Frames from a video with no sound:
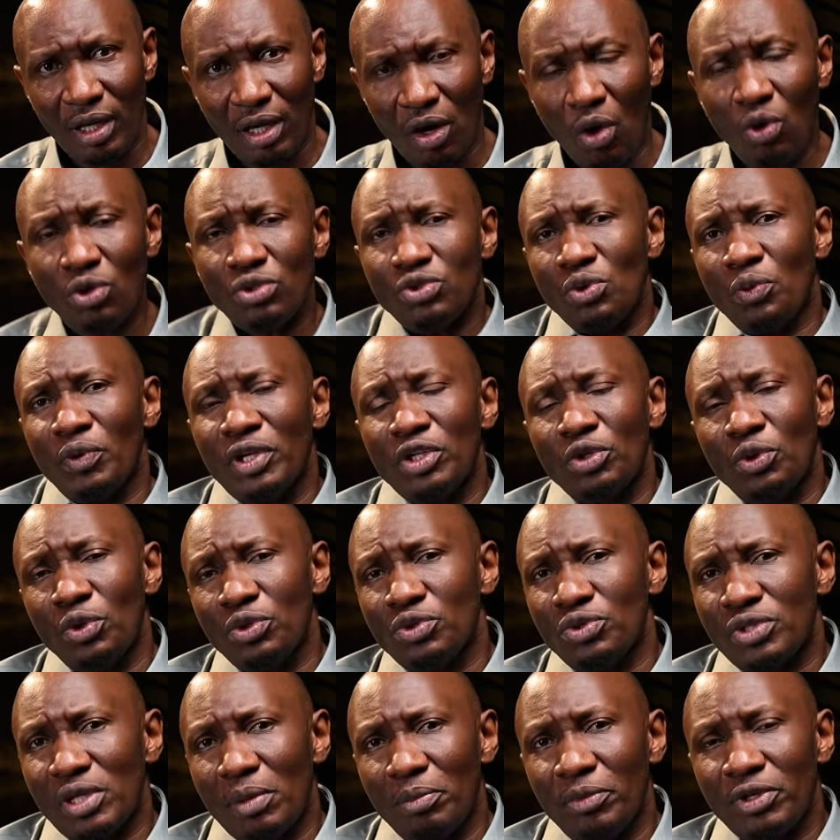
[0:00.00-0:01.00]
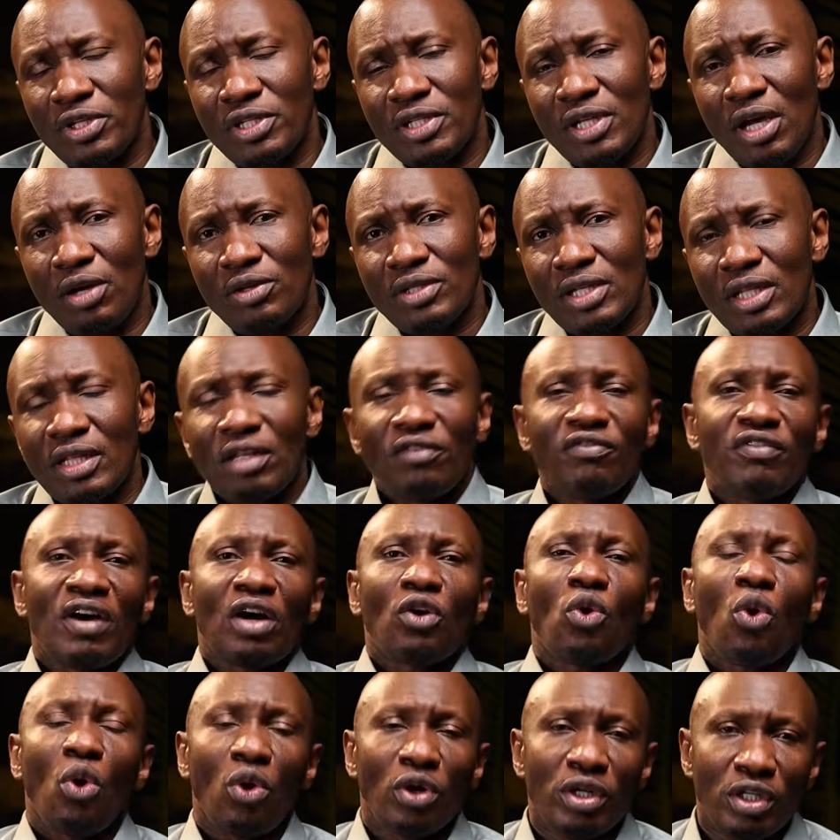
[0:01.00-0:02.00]
Also, when you go to somebody's house and they've
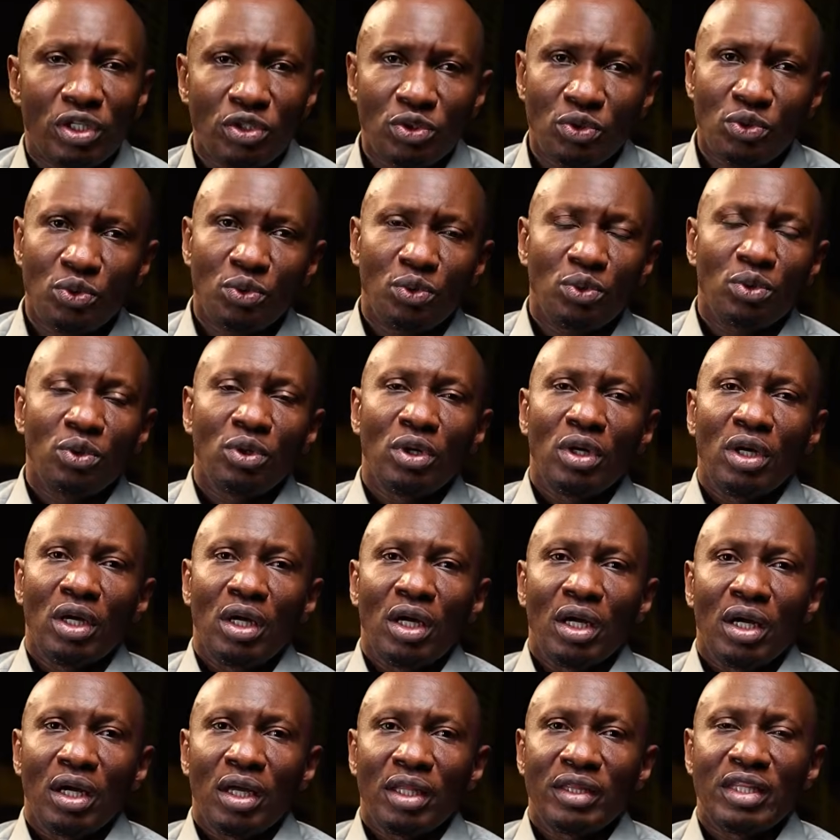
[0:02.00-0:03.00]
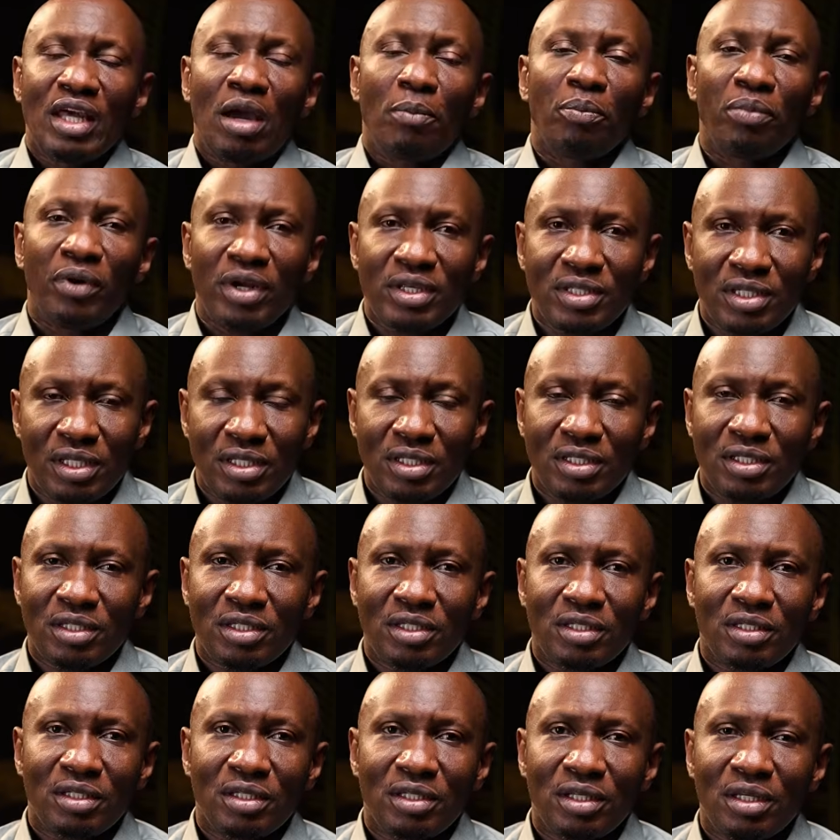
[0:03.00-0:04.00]
accorded you their
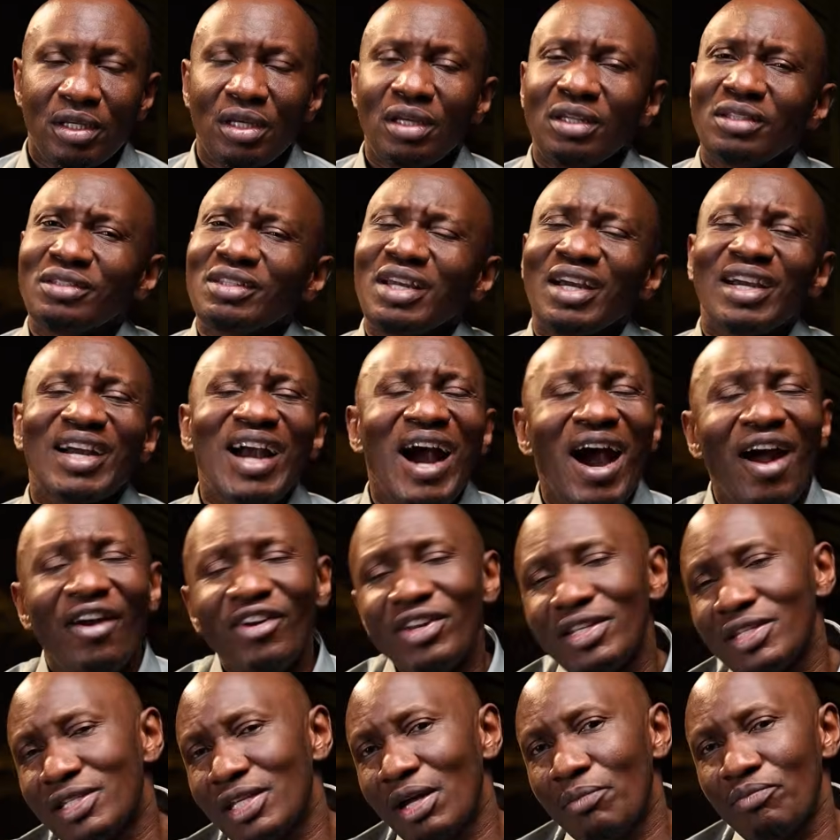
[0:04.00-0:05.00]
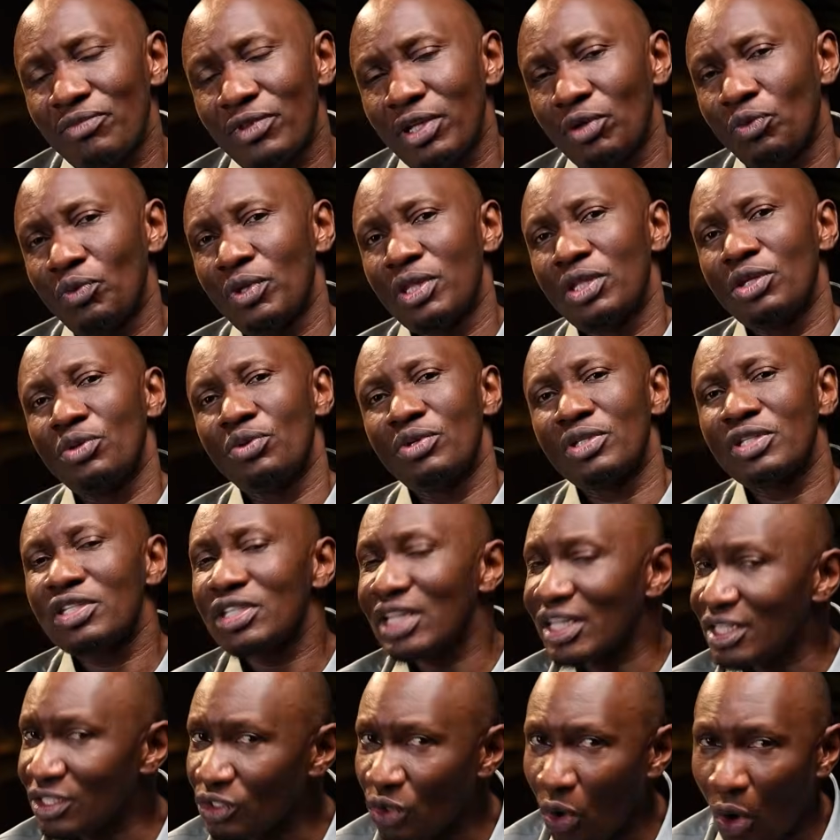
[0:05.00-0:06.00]
presence, carry something with you. It's
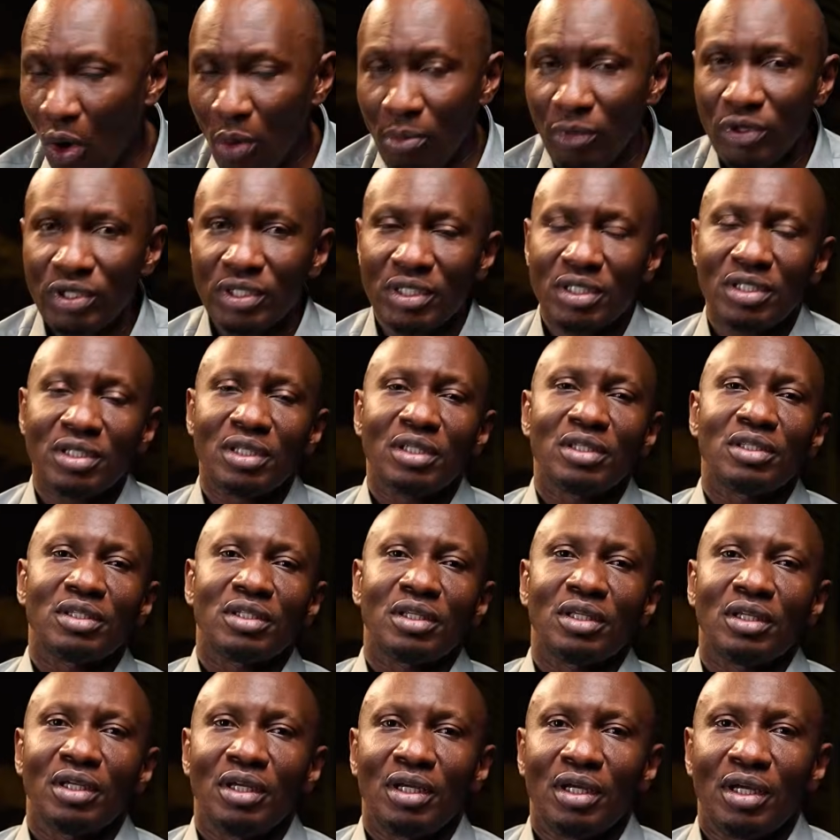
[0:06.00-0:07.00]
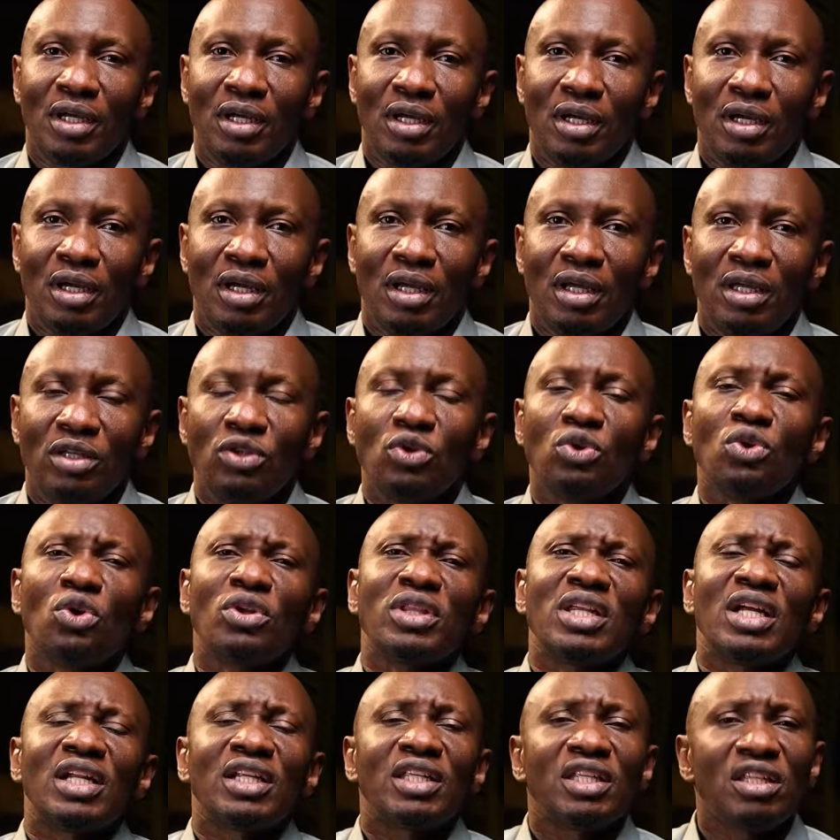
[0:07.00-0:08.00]
just common decency. You know,
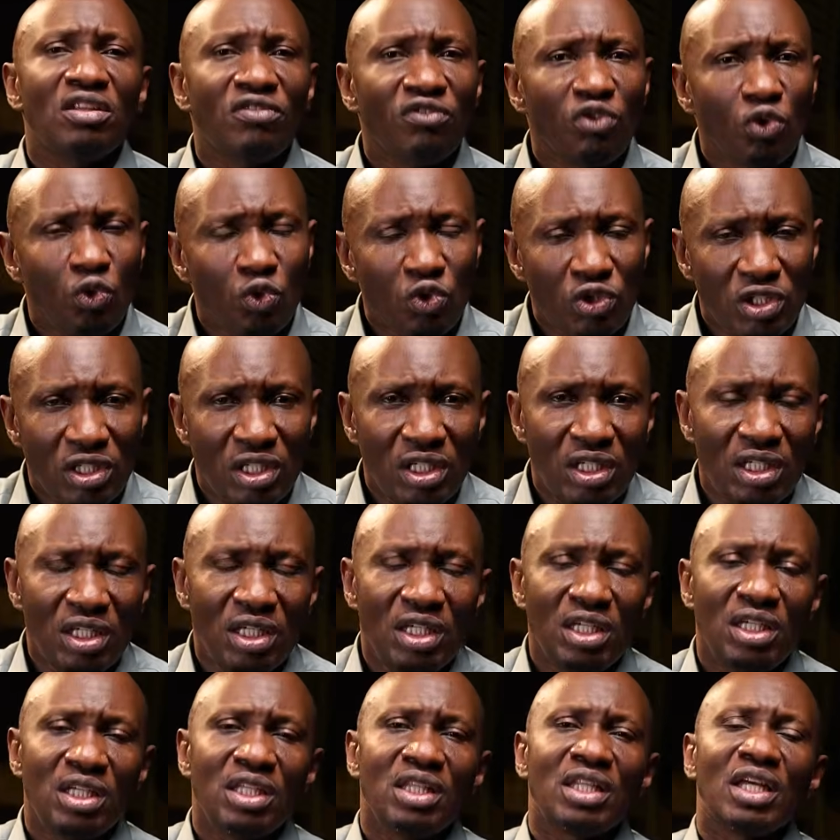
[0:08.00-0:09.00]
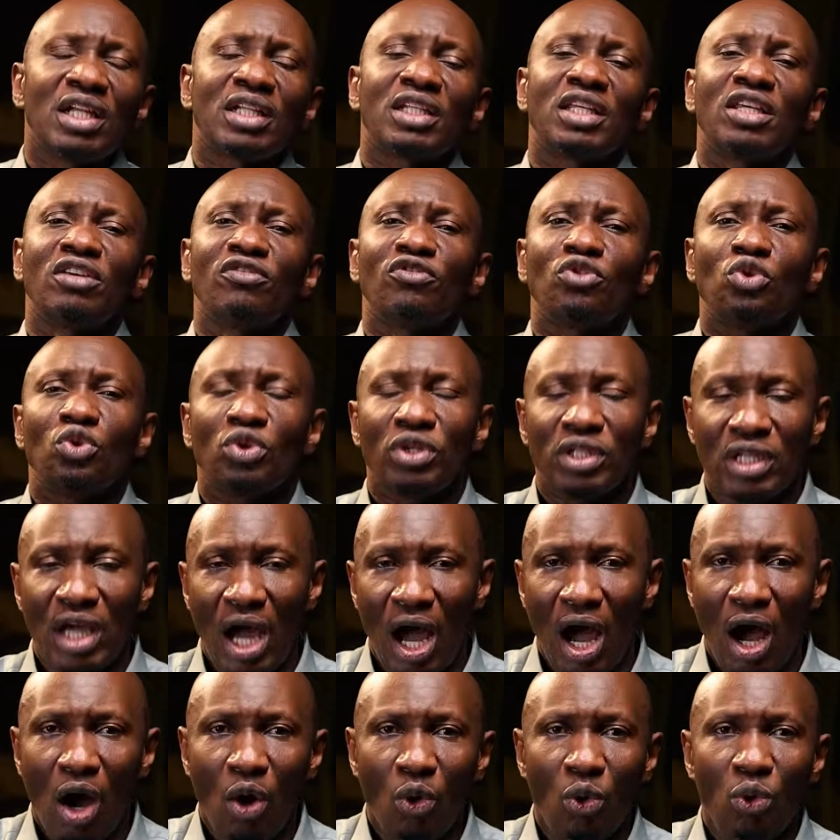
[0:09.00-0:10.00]
they'll give you tea, they'll give you
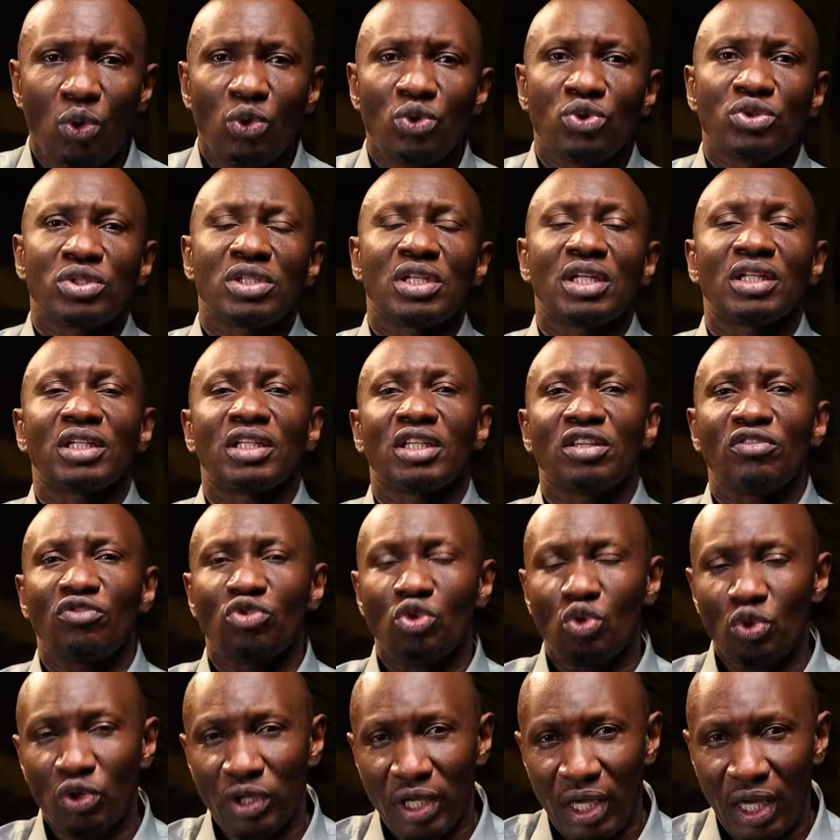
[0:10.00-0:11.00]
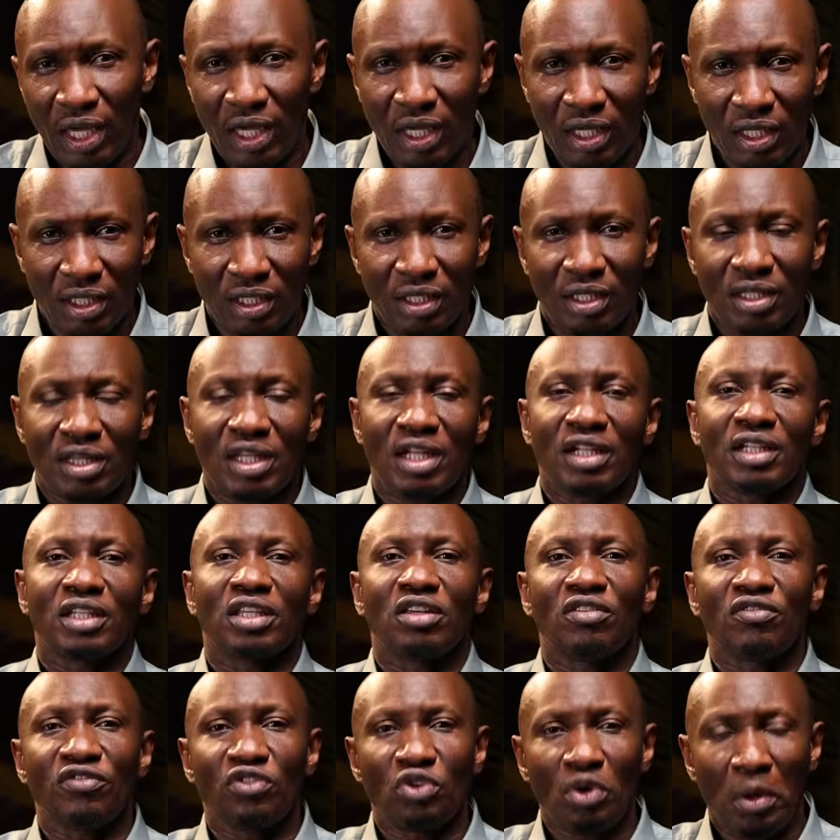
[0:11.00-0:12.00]
ndaos, they'll give you cake, they'll
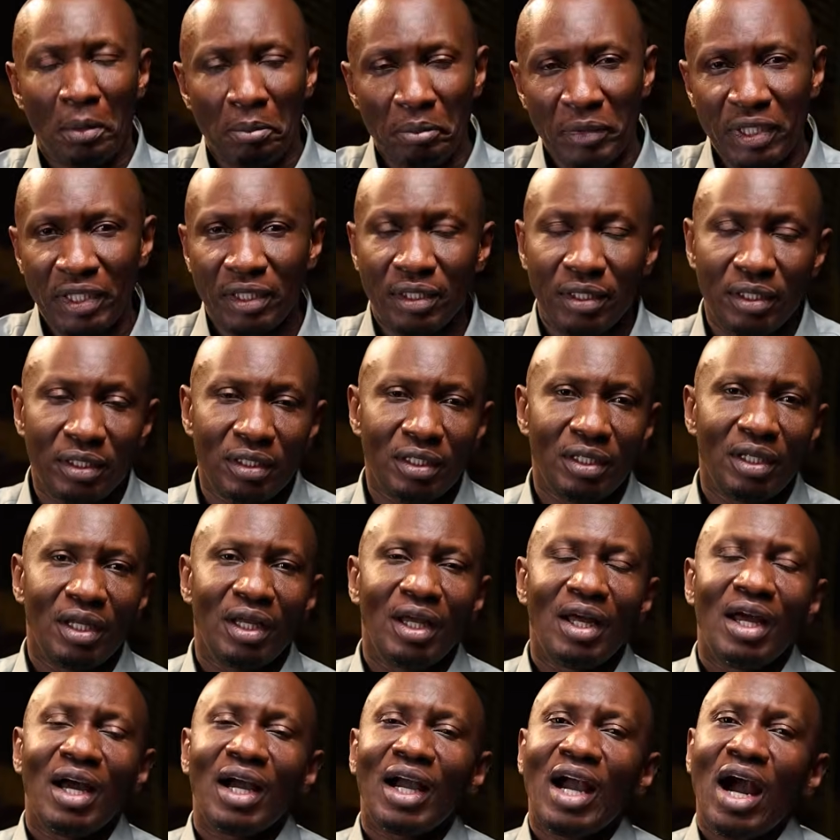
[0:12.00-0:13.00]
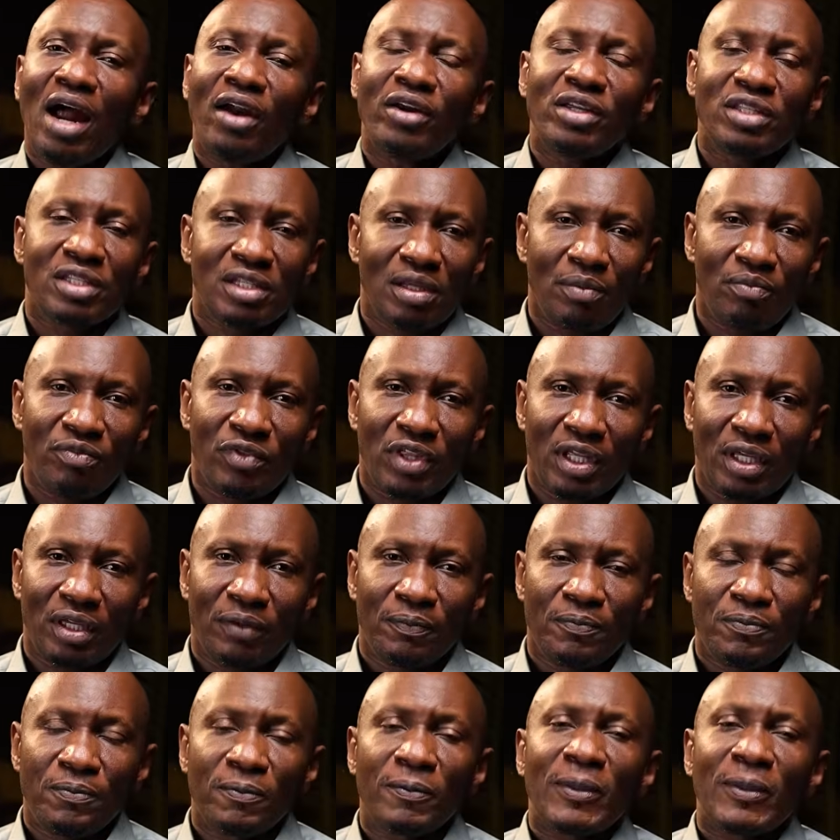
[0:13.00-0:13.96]
give you a meal. Carry something.